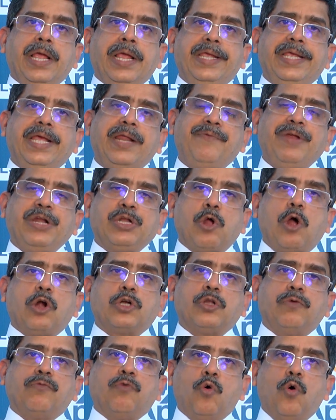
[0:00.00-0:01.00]
Here we
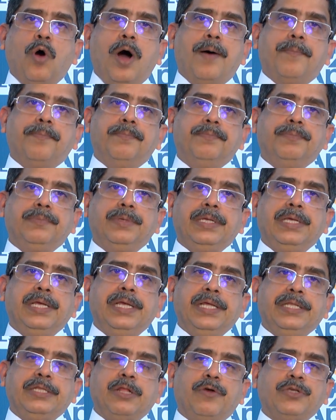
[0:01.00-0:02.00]
talked of OARM.
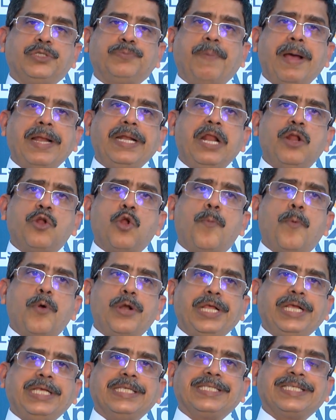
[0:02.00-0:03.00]
Now, spinal
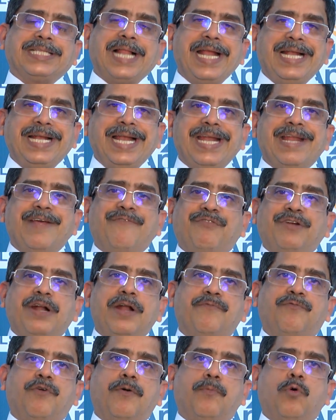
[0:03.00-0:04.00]
robotic is slightly
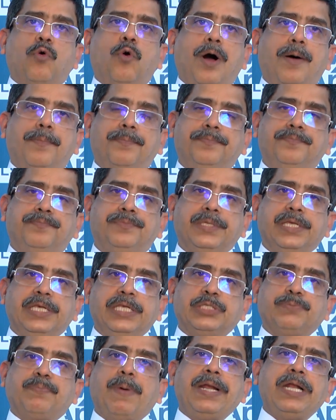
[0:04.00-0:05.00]
different from OARM.
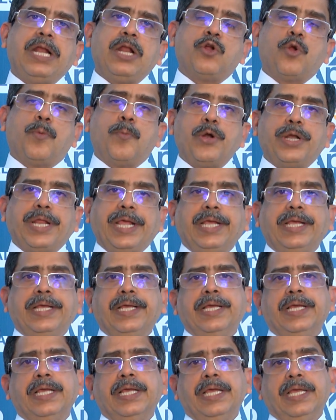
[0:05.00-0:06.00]
Spinal robotic,
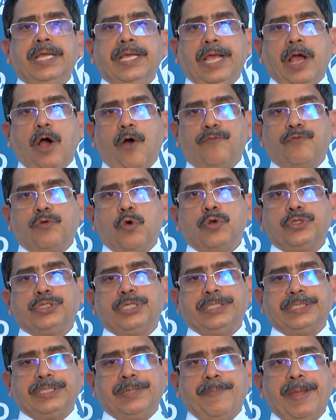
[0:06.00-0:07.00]
of course,
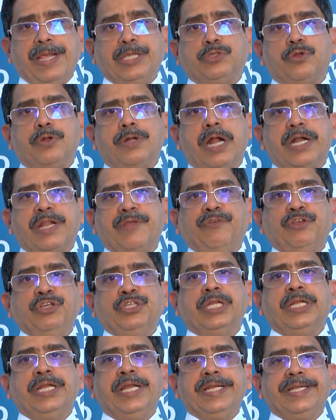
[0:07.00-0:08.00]
is based on
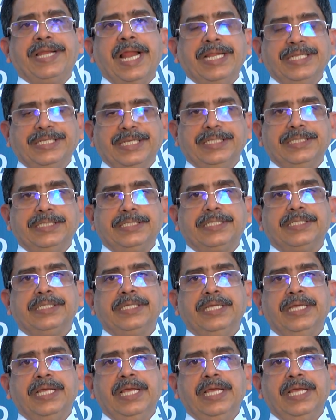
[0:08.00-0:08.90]
artificial intelligence,